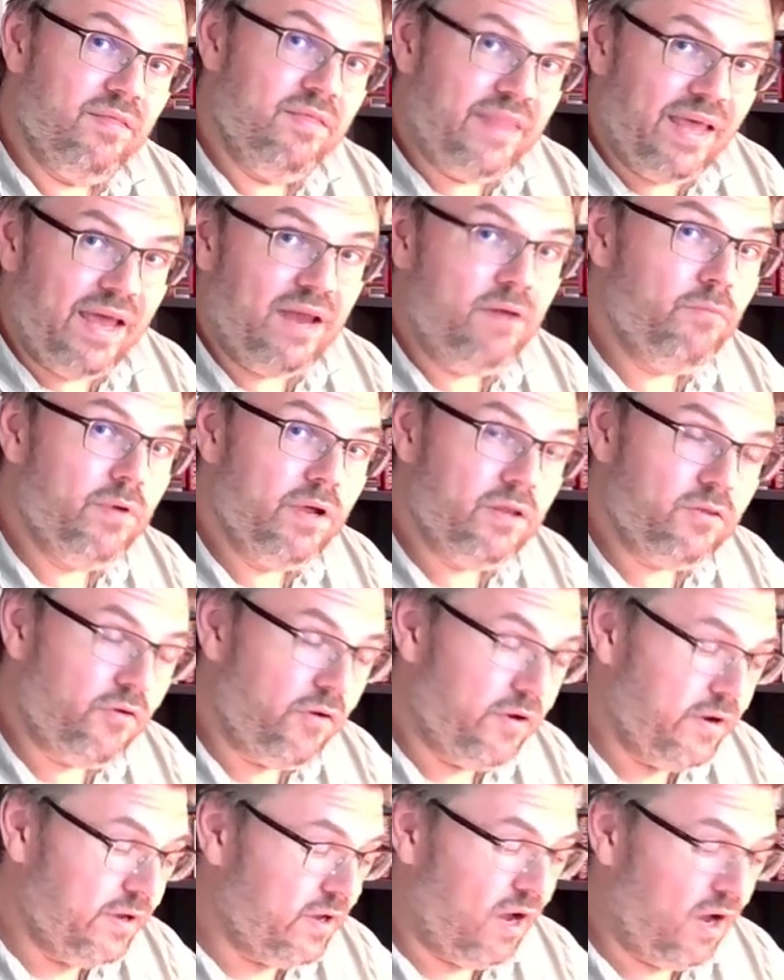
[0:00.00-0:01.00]
then we're
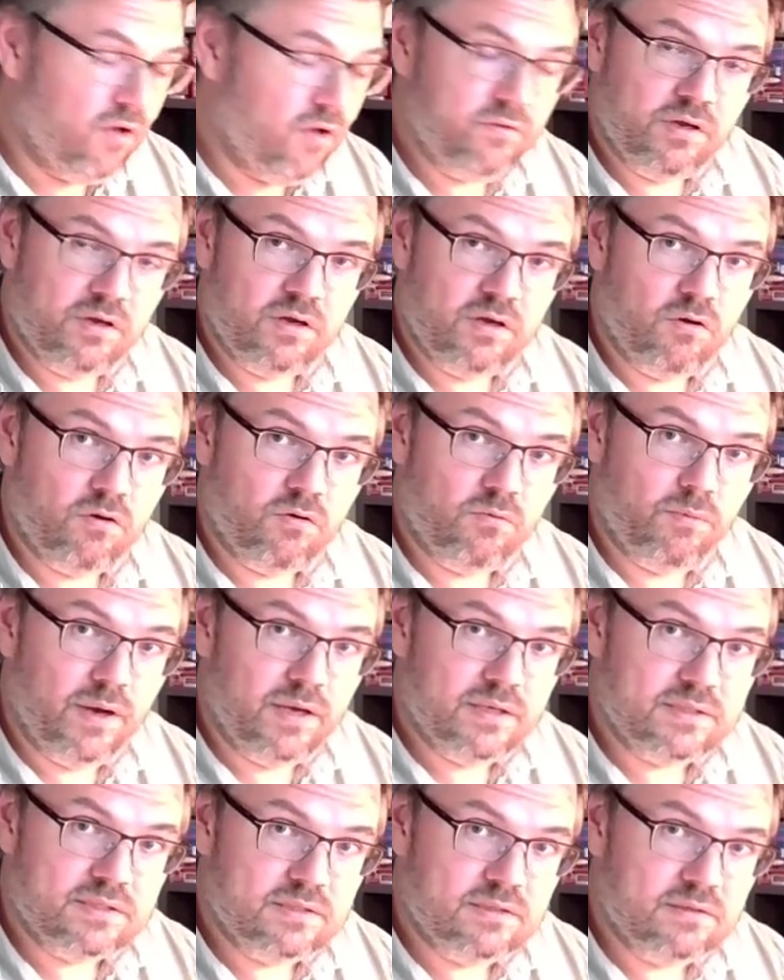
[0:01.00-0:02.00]
turning
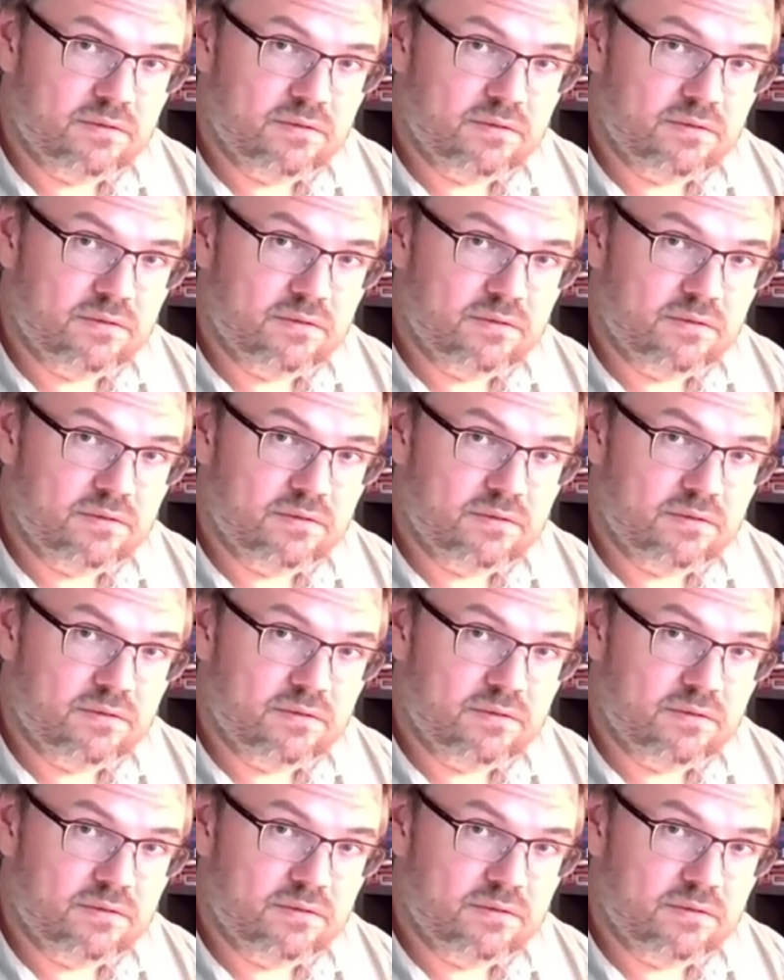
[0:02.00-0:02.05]
counterclockwise.